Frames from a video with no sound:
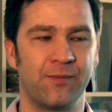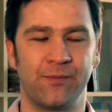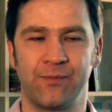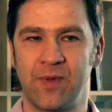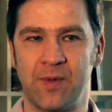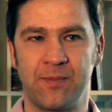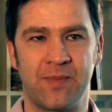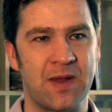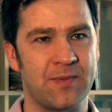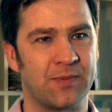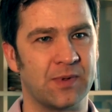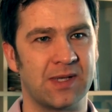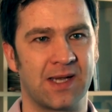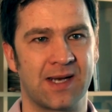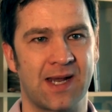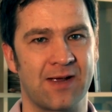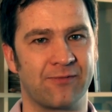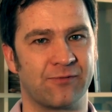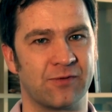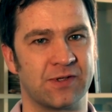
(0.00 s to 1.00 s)
the people that
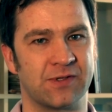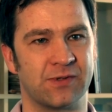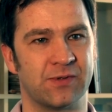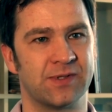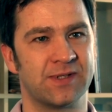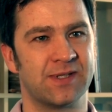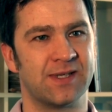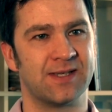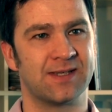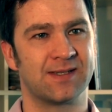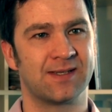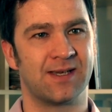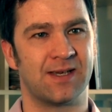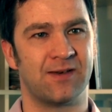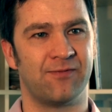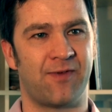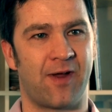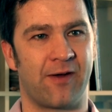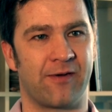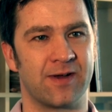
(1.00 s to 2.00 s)
have resources in
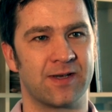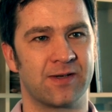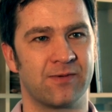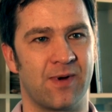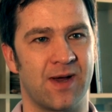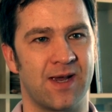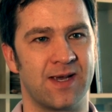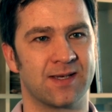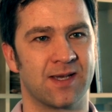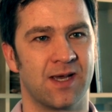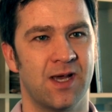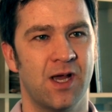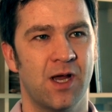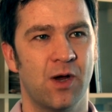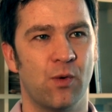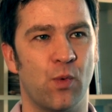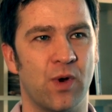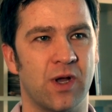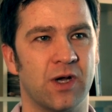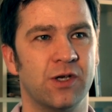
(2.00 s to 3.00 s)
various ways.
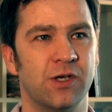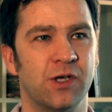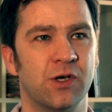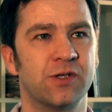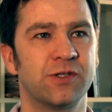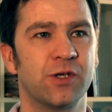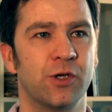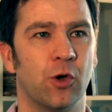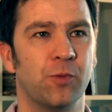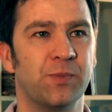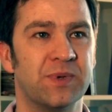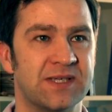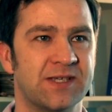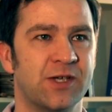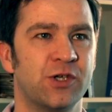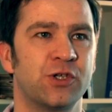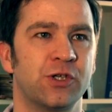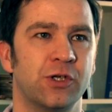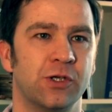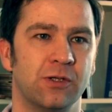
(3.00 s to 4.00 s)
We are not an
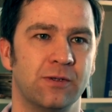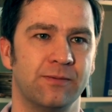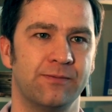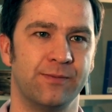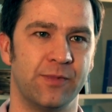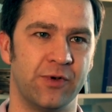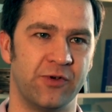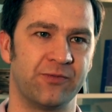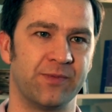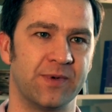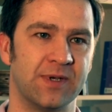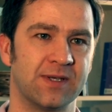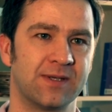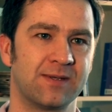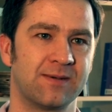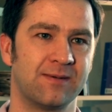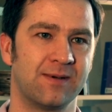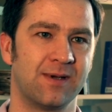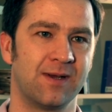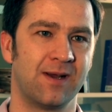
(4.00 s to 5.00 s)
oppositional movement
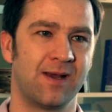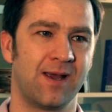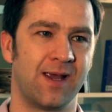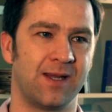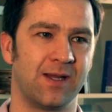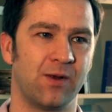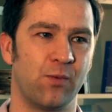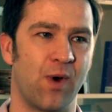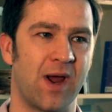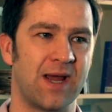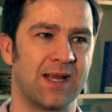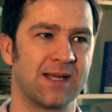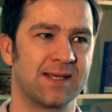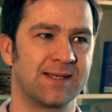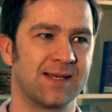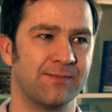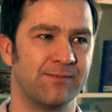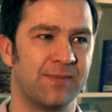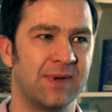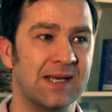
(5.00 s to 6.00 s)
in the way that
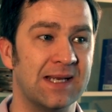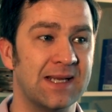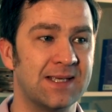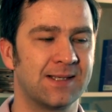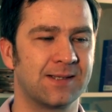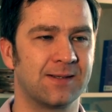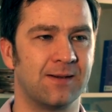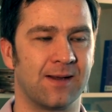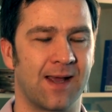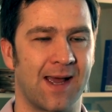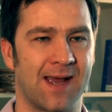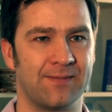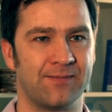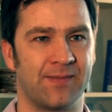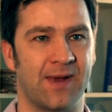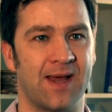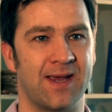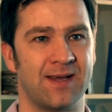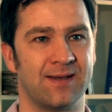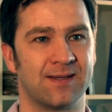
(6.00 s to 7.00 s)
some political
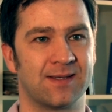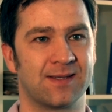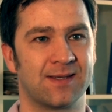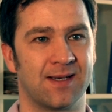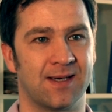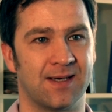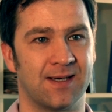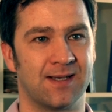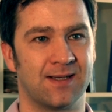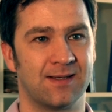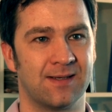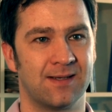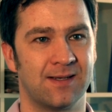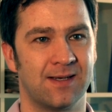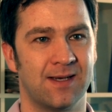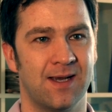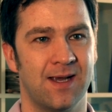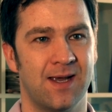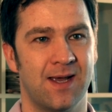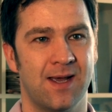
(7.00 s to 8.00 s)
campaigns are.
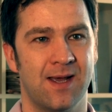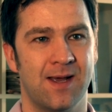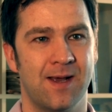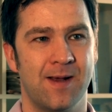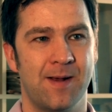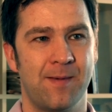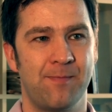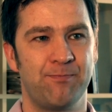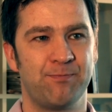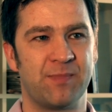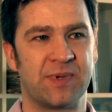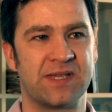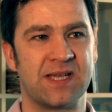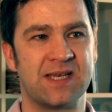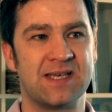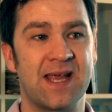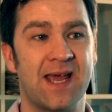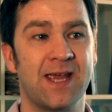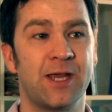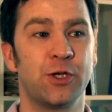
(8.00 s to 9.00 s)
But the
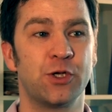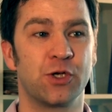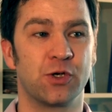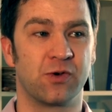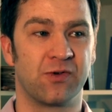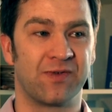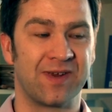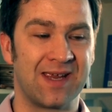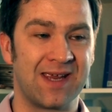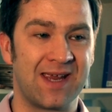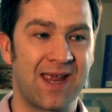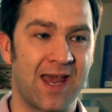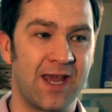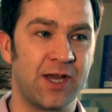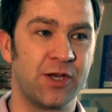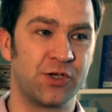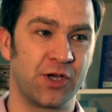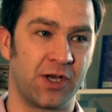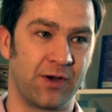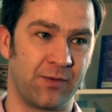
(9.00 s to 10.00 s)
danger of
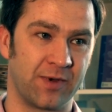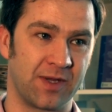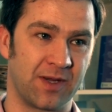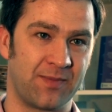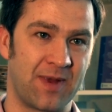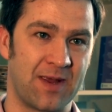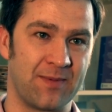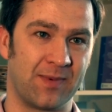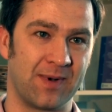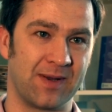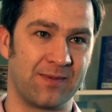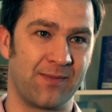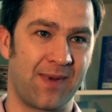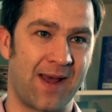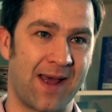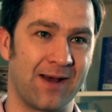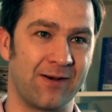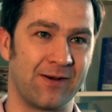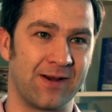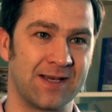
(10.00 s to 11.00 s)
engaging with the people in
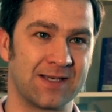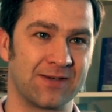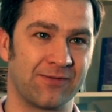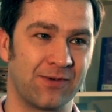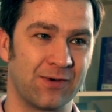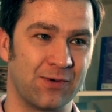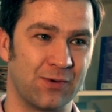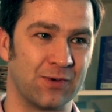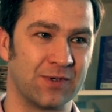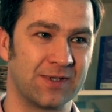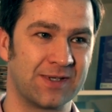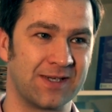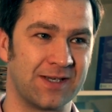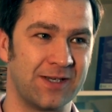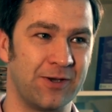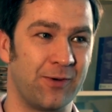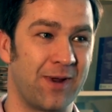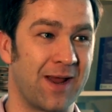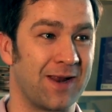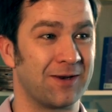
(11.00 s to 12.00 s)
power is, of course, that
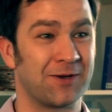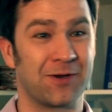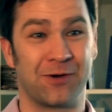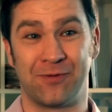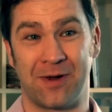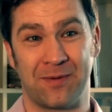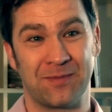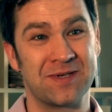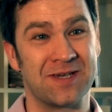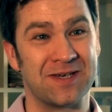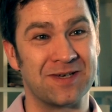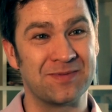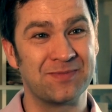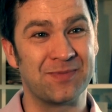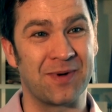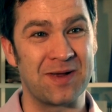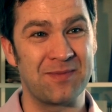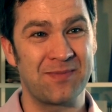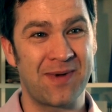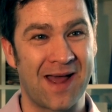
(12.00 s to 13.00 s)
you get corrupted
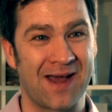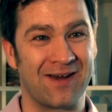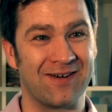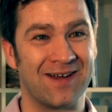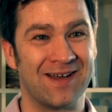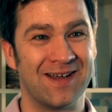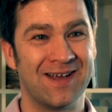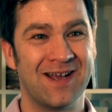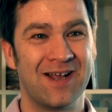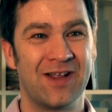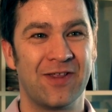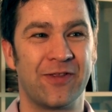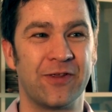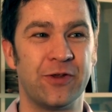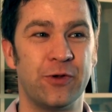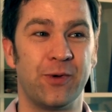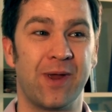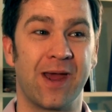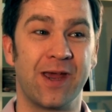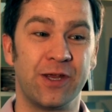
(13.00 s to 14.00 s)
by power, that
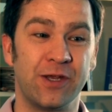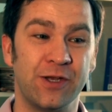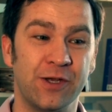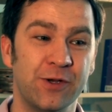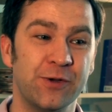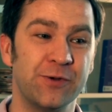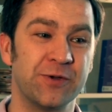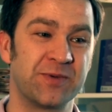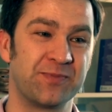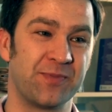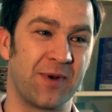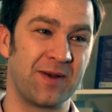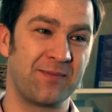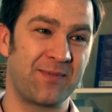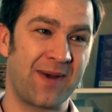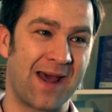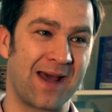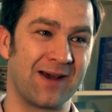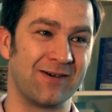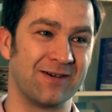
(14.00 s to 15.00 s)
you get used by
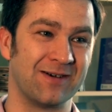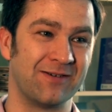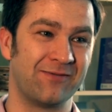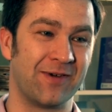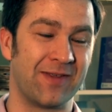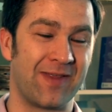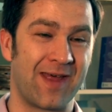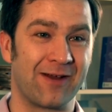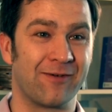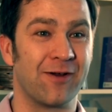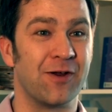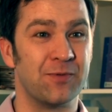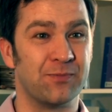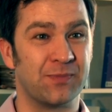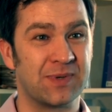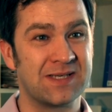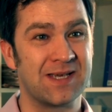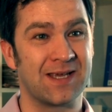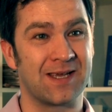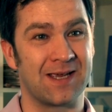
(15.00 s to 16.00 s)
power for their own
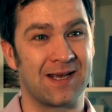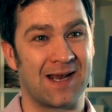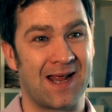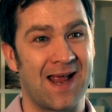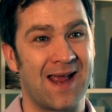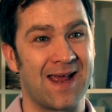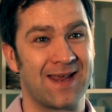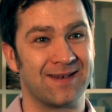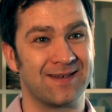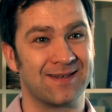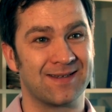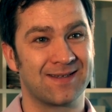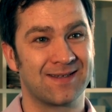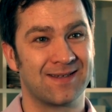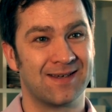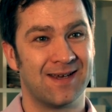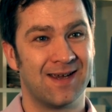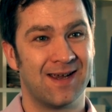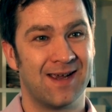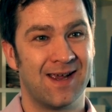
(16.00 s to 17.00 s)
particular ends.
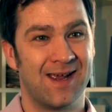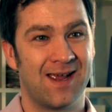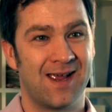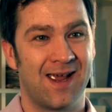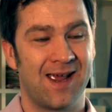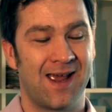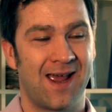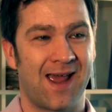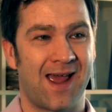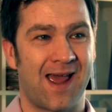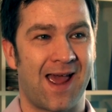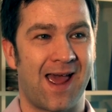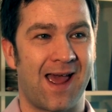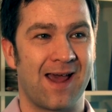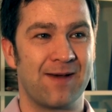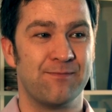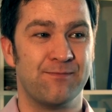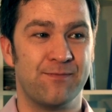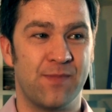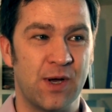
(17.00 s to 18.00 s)

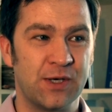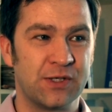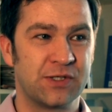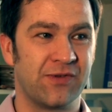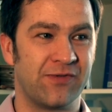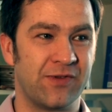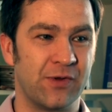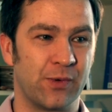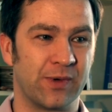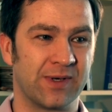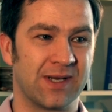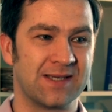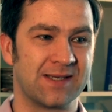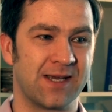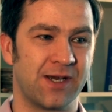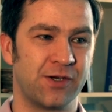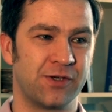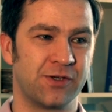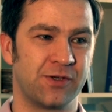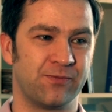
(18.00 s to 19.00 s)
Most of the
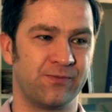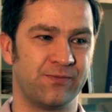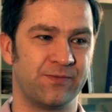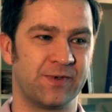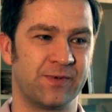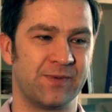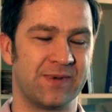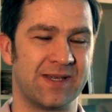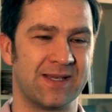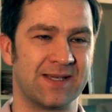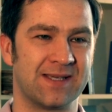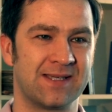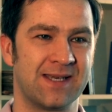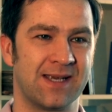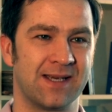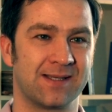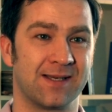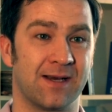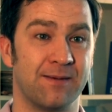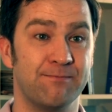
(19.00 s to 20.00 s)
organisations within
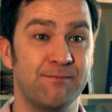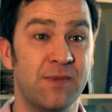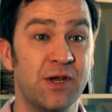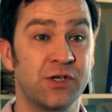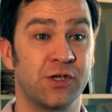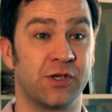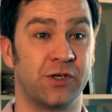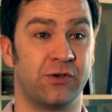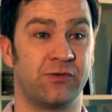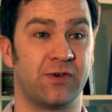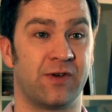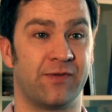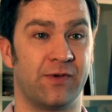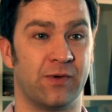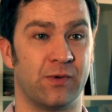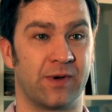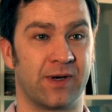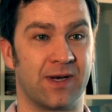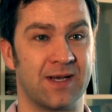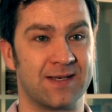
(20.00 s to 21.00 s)
SIX are mission-driven
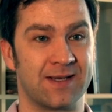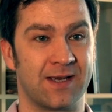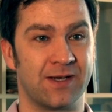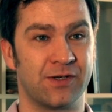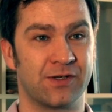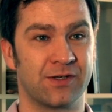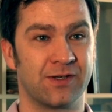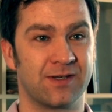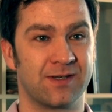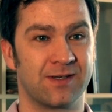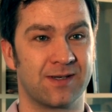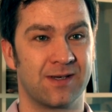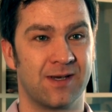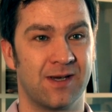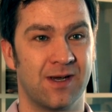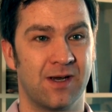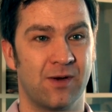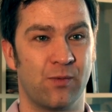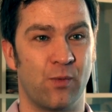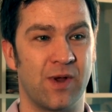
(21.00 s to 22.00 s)
organisations.
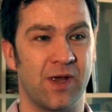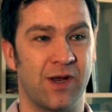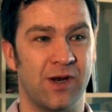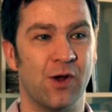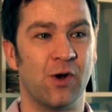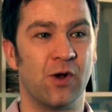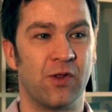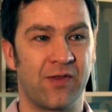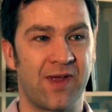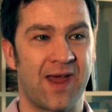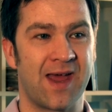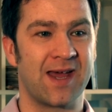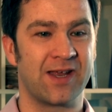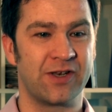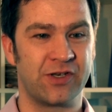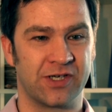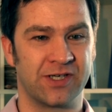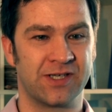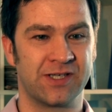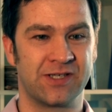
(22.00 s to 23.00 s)
We are not there
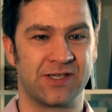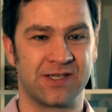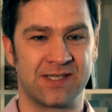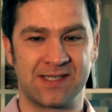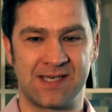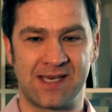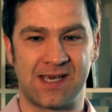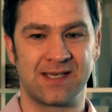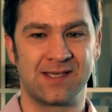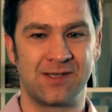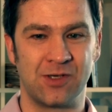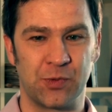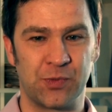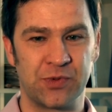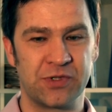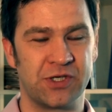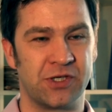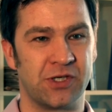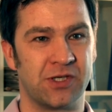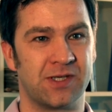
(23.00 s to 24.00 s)
just to seize the
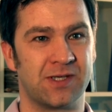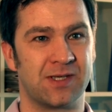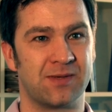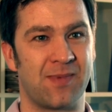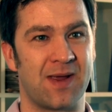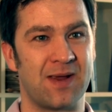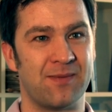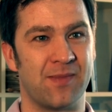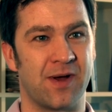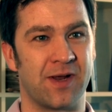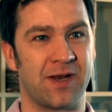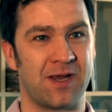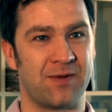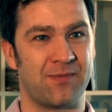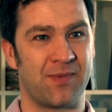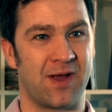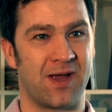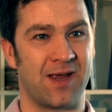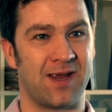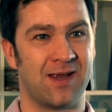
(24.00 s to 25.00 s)
opportunity to make money
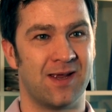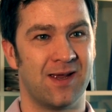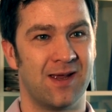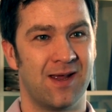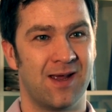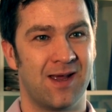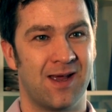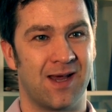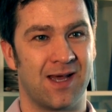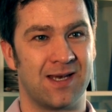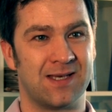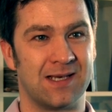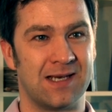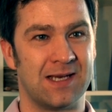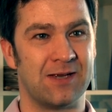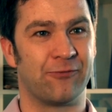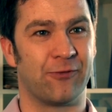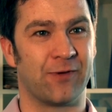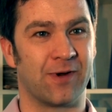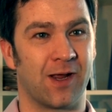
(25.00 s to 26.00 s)
by
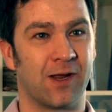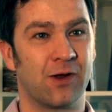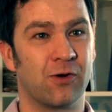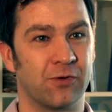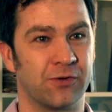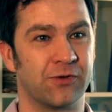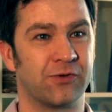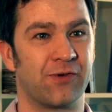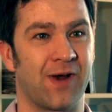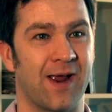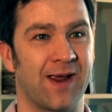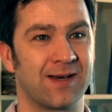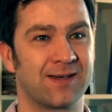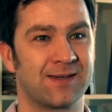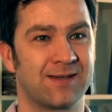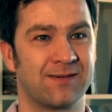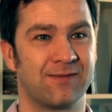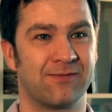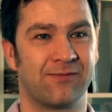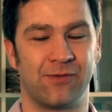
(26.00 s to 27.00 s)
delivering a contract
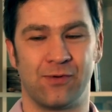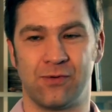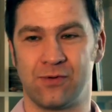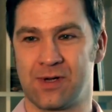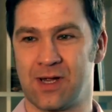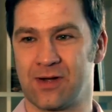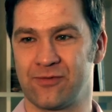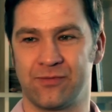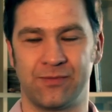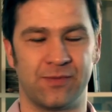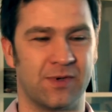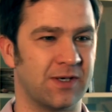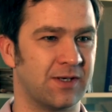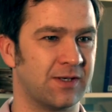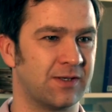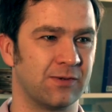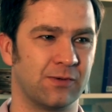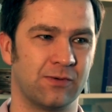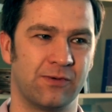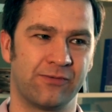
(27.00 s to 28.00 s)
for
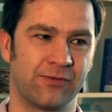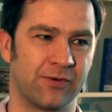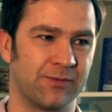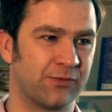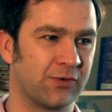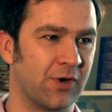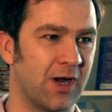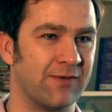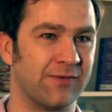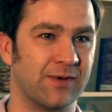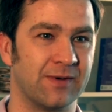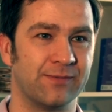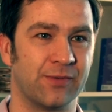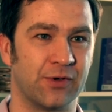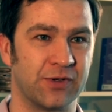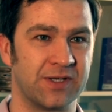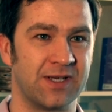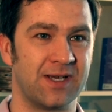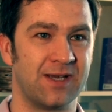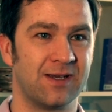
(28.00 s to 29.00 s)
government or for a private
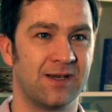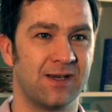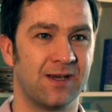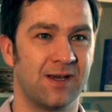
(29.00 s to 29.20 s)
body.